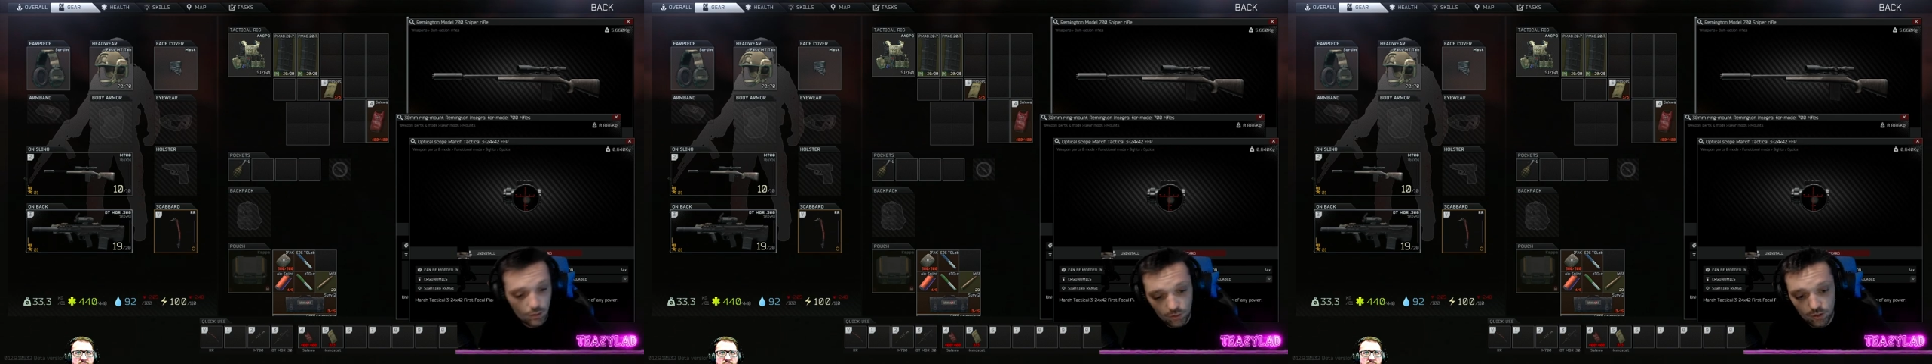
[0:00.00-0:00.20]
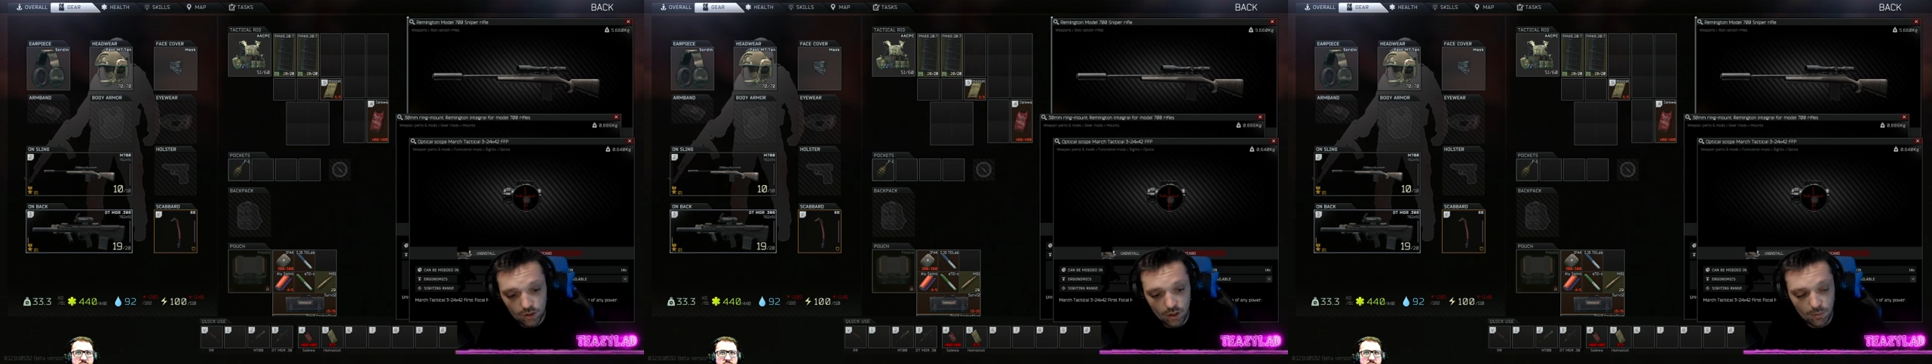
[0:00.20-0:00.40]

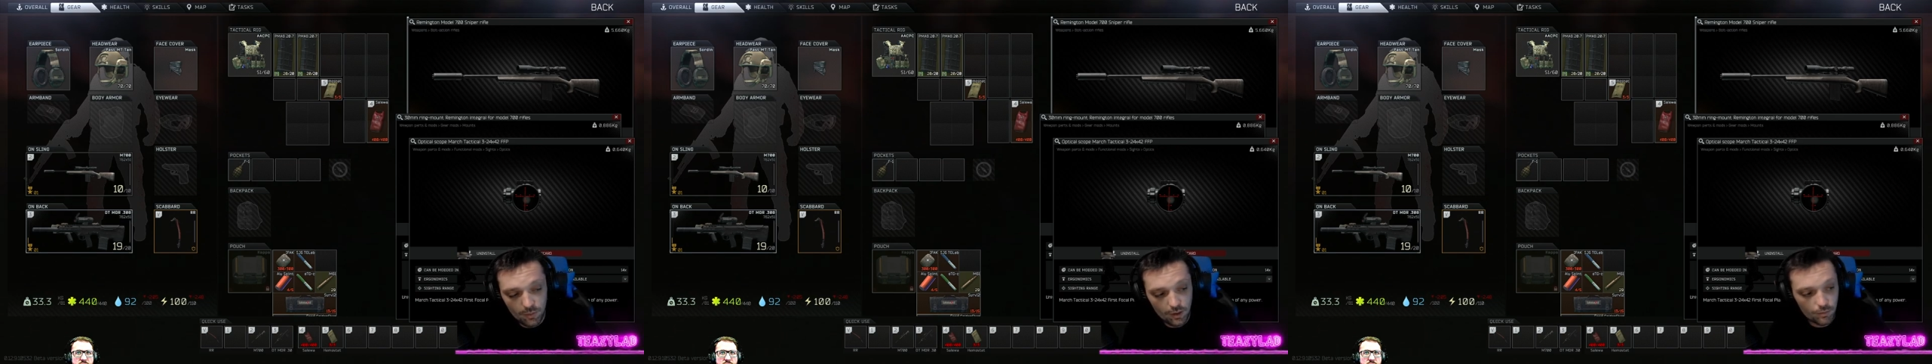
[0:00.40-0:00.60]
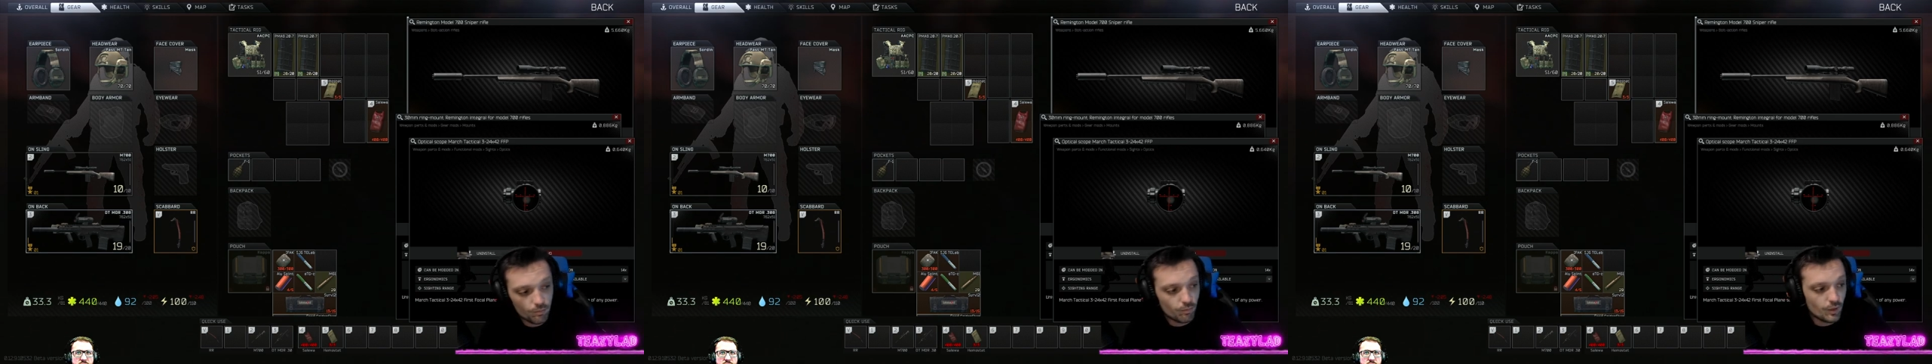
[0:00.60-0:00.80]
You need to kill
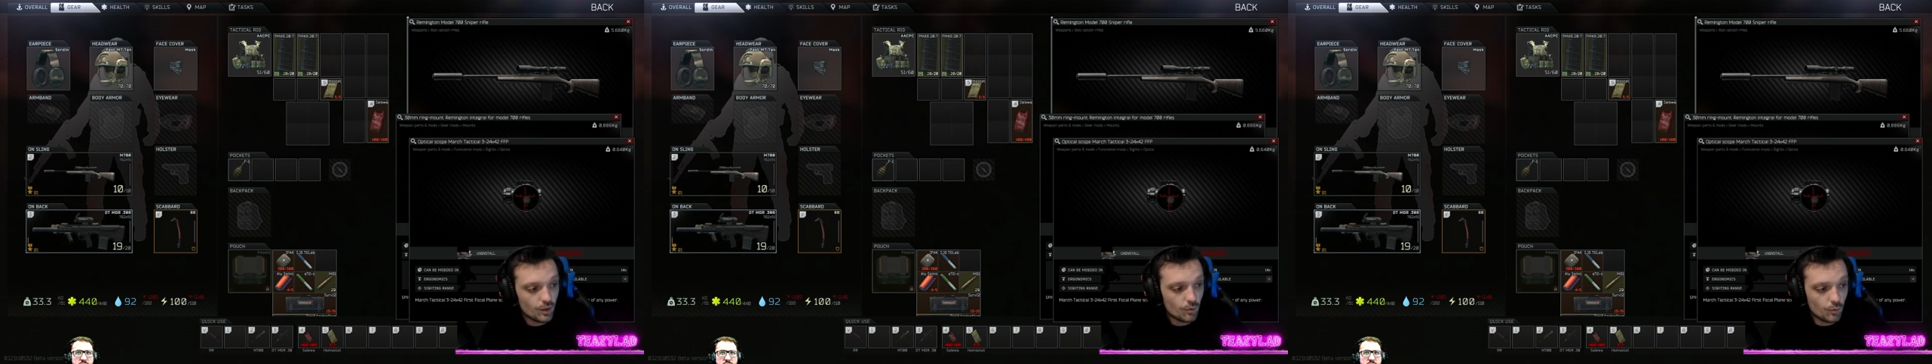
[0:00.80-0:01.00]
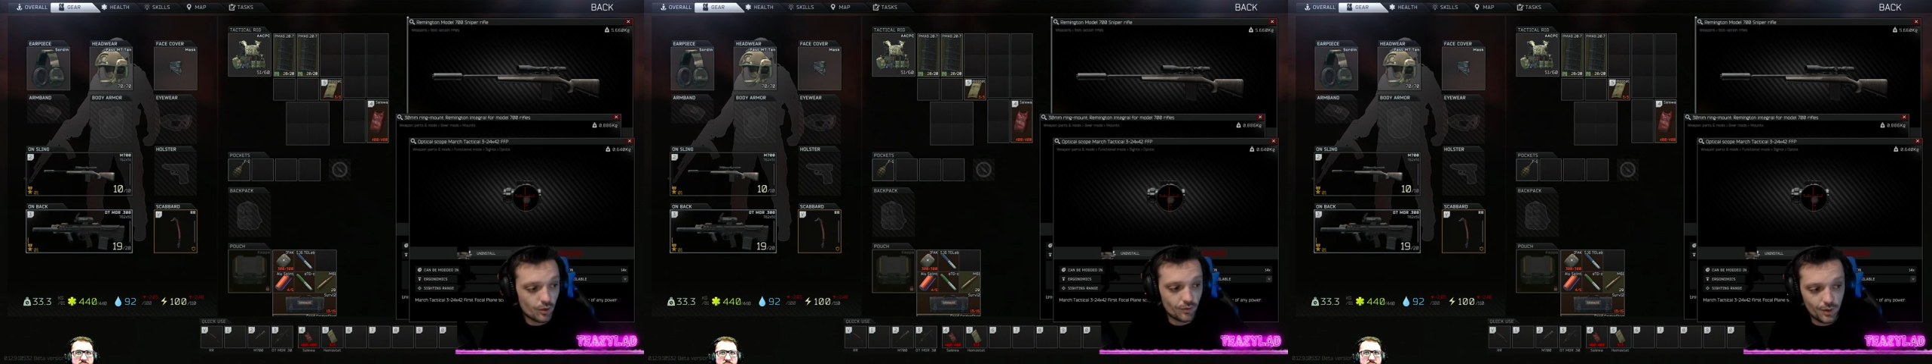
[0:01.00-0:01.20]

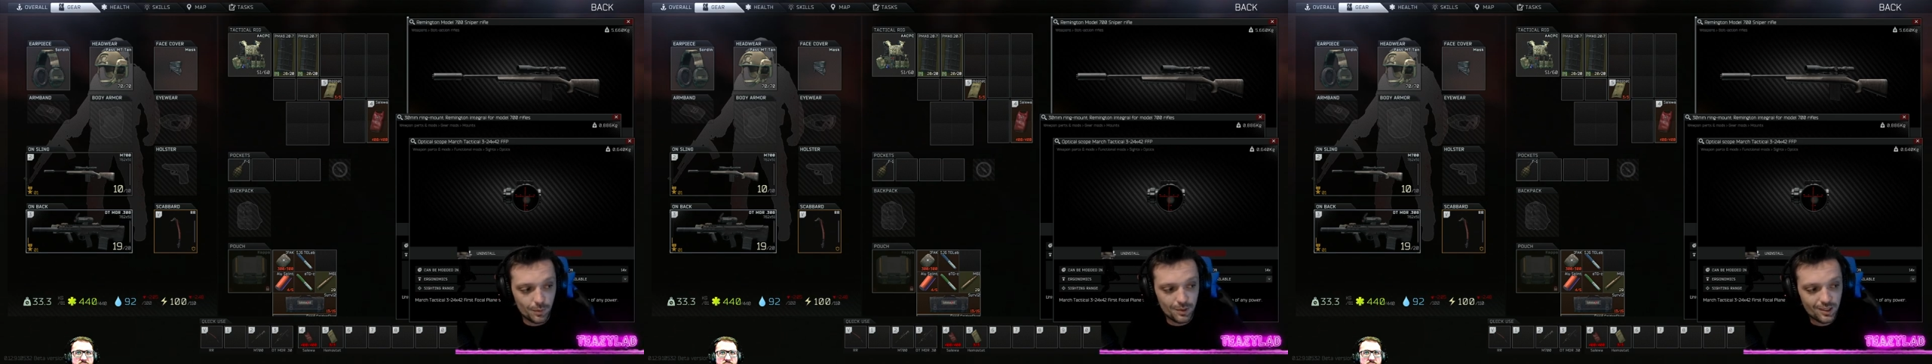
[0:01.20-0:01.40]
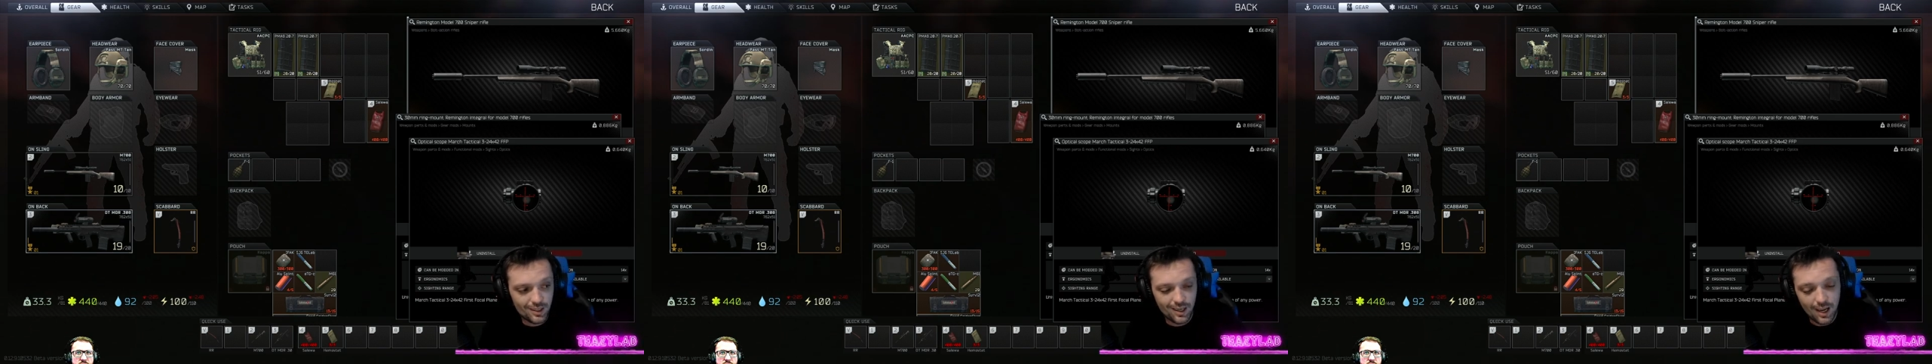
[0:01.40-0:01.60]
Sturman with a